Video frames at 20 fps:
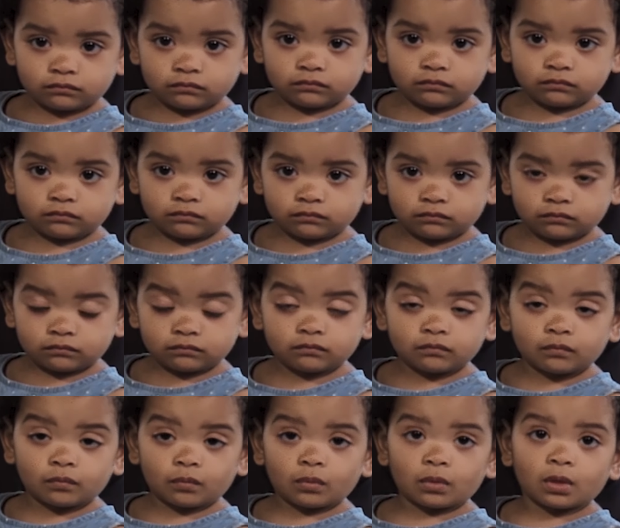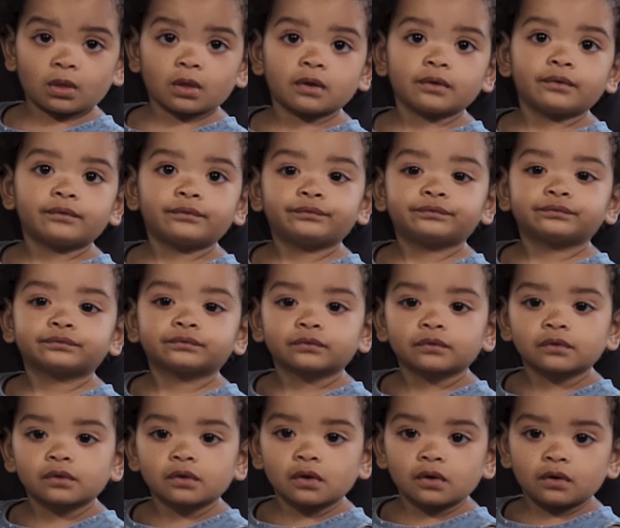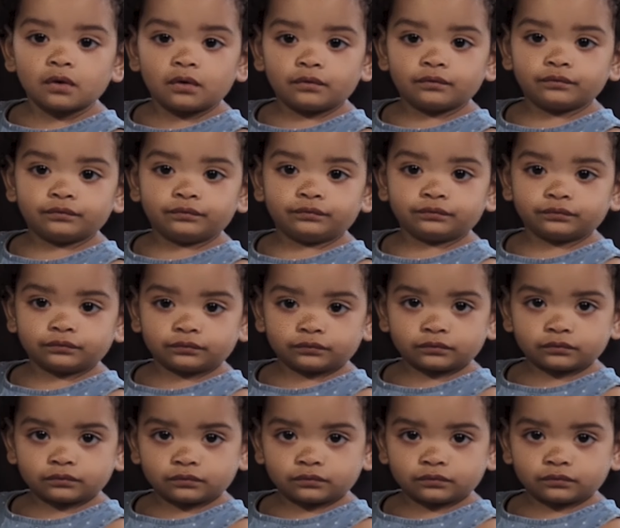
(silent)